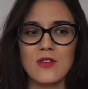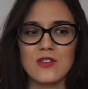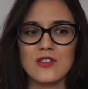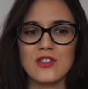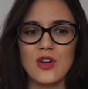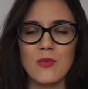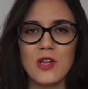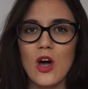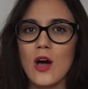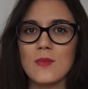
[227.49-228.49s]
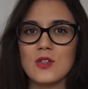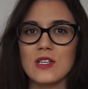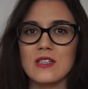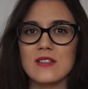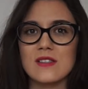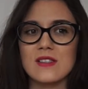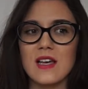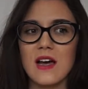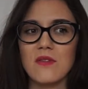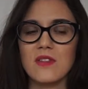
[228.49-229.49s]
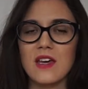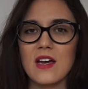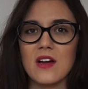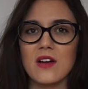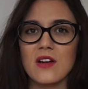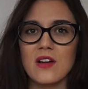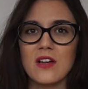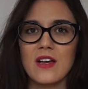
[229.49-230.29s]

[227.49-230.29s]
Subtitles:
There's so many options out there,